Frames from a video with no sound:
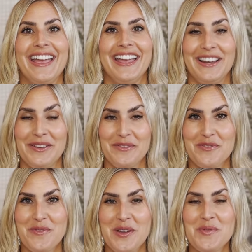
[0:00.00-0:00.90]
Hello
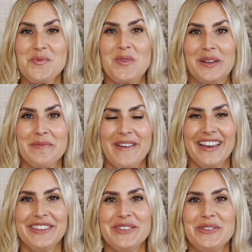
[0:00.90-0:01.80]
everyone, welcome
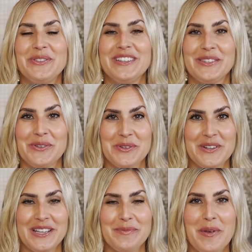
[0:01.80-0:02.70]
back to the Social
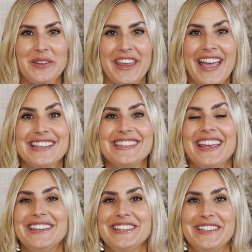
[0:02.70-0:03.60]
Shells podcast.
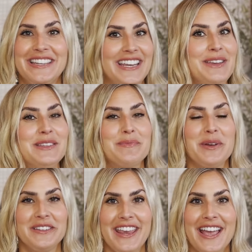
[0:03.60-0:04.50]
In today's
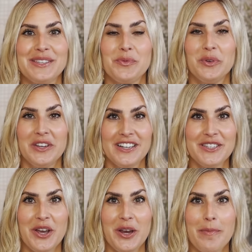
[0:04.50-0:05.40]
podcast, we're going to
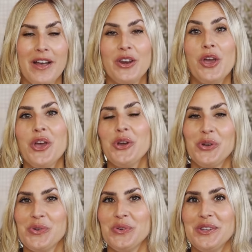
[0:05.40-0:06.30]
talk about
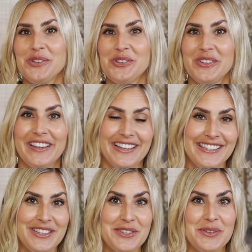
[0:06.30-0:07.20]
who you should
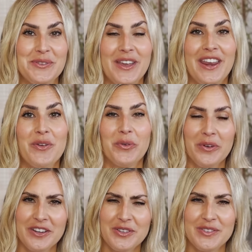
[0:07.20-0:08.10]
listen to in
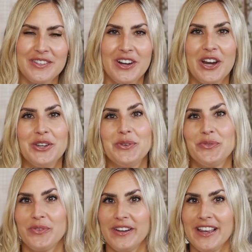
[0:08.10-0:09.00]
order to start your
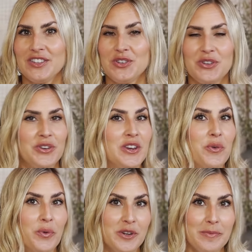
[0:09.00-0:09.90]
freelance journey
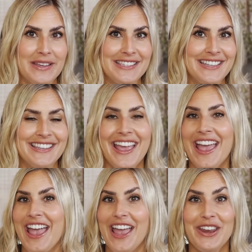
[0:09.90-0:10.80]
or your business
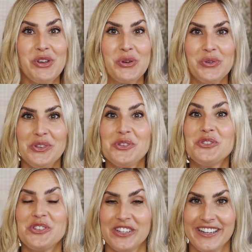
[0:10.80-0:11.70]
and who you
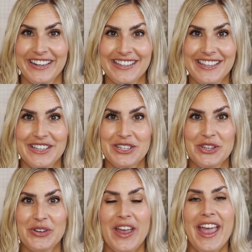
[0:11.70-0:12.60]
shouldn't listen
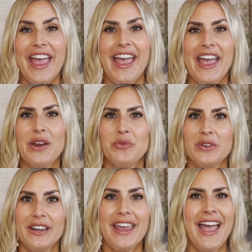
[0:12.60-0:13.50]
to and
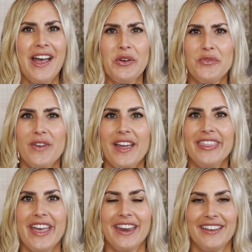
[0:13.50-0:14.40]
really how to find that